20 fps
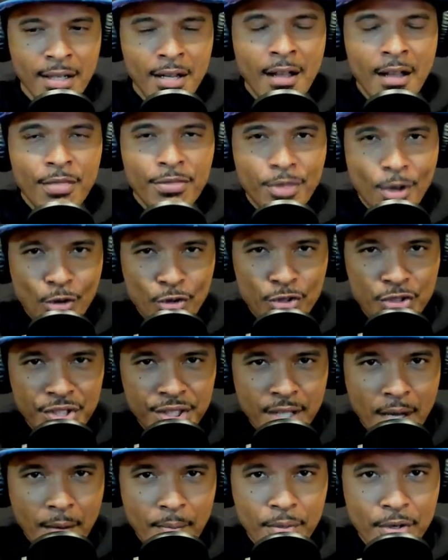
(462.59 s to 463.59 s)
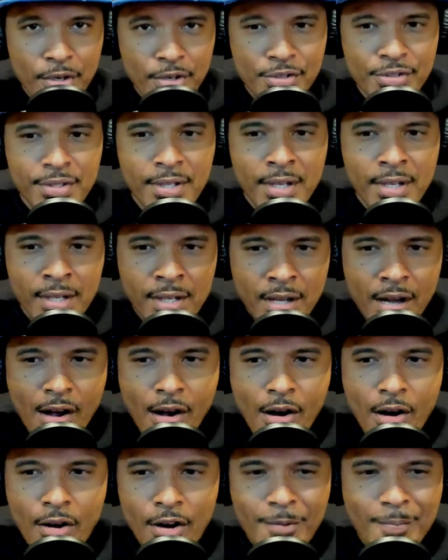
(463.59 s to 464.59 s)
those numbers
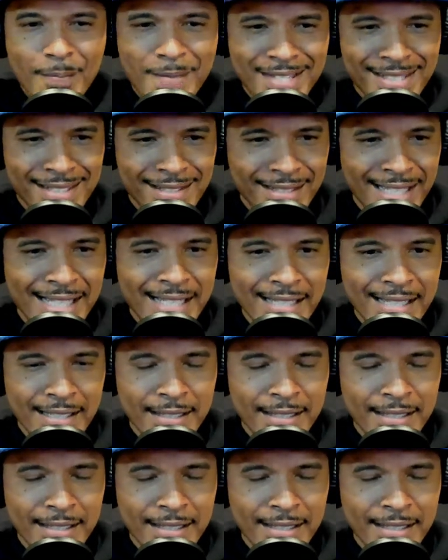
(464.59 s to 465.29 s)
are misleading.